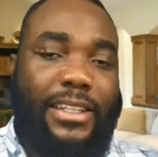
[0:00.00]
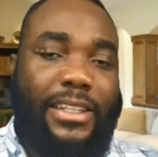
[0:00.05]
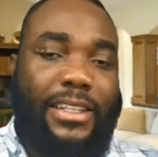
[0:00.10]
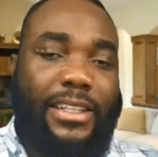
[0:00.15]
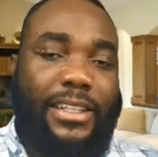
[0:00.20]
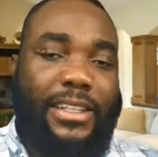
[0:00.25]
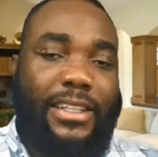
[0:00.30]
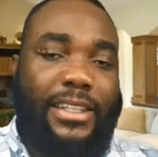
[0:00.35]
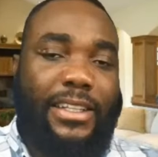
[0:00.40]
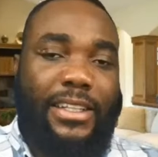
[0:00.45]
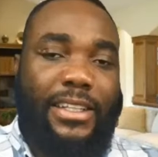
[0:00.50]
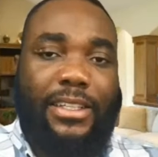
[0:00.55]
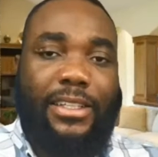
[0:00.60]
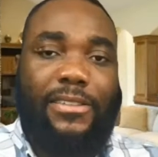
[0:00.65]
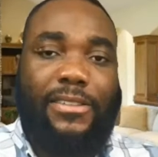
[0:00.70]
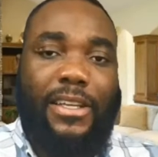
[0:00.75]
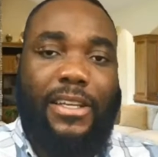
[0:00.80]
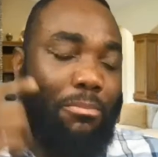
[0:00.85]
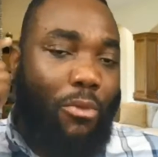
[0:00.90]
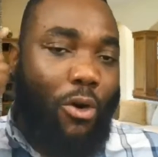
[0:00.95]
is, the
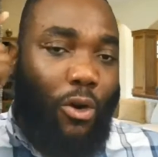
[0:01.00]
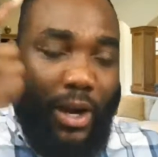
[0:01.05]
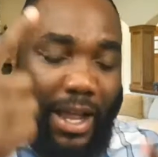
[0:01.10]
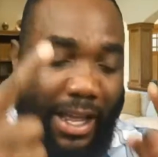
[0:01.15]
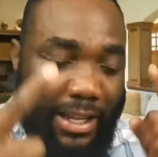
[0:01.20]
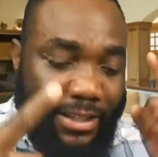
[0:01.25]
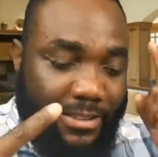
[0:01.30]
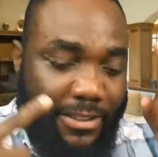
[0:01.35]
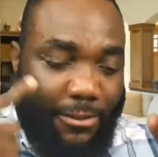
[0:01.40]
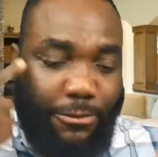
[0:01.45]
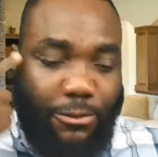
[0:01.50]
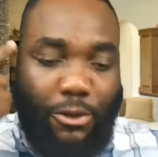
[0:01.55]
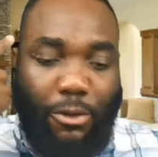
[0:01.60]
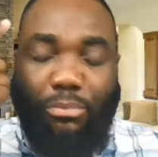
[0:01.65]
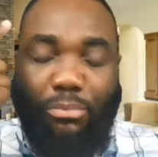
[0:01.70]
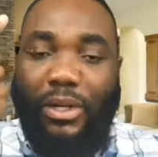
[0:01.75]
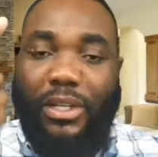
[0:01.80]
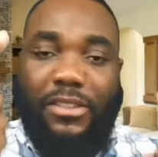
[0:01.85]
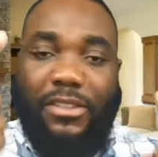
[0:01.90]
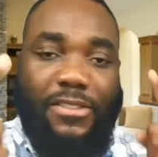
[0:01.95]
more active your
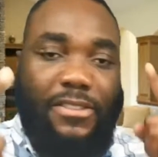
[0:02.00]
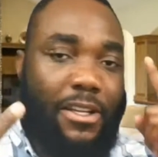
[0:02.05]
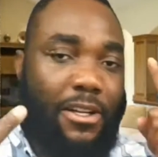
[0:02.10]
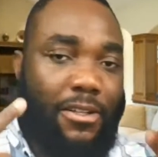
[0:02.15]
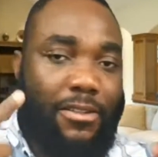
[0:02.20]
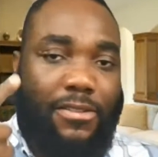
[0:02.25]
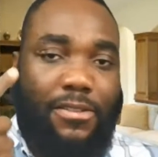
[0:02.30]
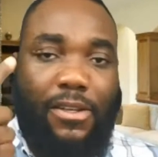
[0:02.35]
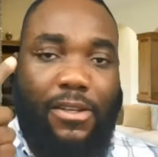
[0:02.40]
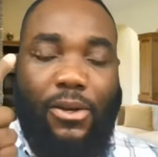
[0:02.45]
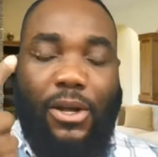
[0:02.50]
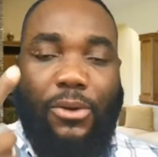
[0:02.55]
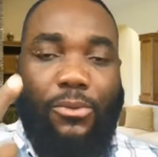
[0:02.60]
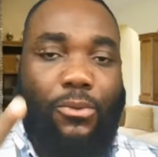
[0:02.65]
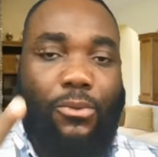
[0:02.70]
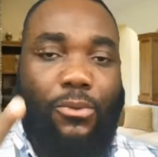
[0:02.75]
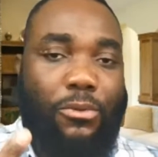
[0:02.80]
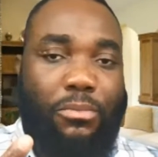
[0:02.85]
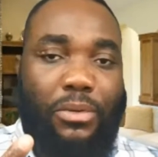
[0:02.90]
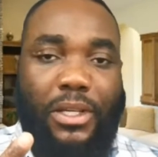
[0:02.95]
brain cells
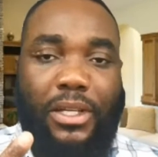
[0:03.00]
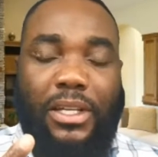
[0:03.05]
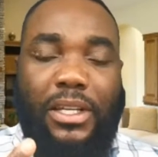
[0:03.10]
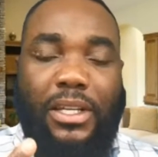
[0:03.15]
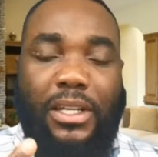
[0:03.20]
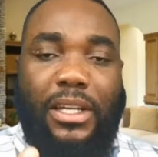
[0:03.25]
would be.